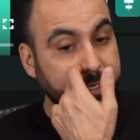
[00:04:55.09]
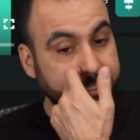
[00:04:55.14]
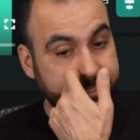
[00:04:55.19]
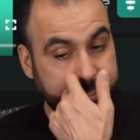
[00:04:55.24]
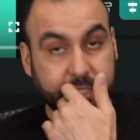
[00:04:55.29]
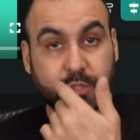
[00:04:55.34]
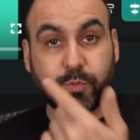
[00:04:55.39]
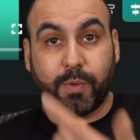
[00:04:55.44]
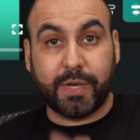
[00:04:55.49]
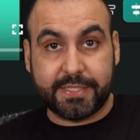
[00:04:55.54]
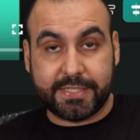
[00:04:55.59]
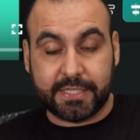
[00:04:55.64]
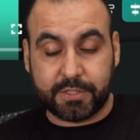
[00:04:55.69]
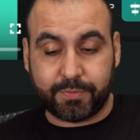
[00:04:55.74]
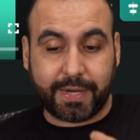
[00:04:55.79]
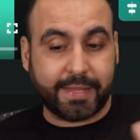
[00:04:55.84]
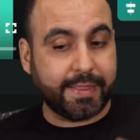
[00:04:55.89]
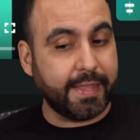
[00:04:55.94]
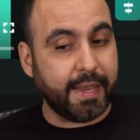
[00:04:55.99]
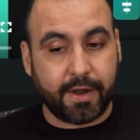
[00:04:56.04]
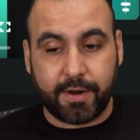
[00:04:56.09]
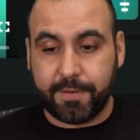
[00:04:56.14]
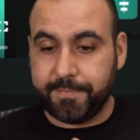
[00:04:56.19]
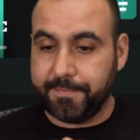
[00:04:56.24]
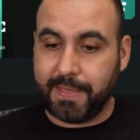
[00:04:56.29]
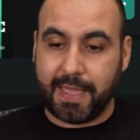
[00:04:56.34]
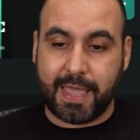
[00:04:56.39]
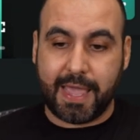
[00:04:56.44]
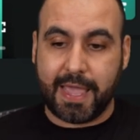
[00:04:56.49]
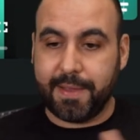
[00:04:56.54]
Change what it says right
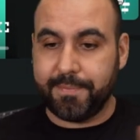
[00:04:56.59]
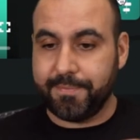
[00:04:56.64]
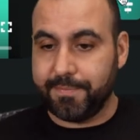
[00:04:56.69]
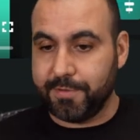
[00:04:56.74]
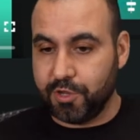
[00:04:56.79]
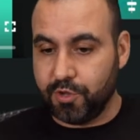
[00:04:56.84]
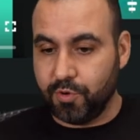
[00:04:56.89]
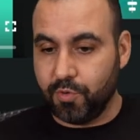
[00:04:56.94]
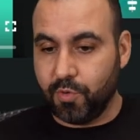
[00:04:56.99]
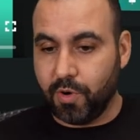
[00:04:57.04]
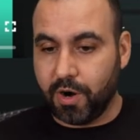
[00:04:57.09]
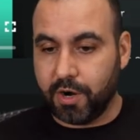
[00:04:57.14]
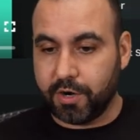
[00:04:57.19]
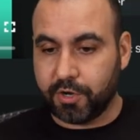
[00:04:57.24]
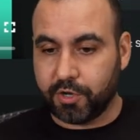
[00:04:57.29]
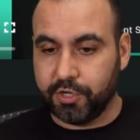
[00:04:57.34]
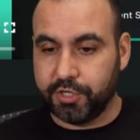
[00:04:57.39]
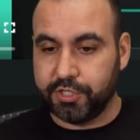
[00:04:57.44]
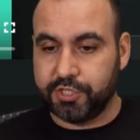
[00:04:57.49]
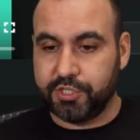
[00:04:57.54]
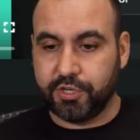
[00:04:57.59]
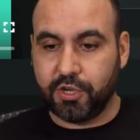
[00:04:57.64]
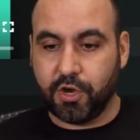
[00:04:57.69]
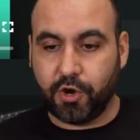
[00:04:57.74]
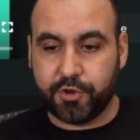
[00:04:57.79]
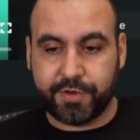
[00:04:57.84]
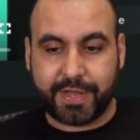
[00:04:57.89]
there, and you are good to go.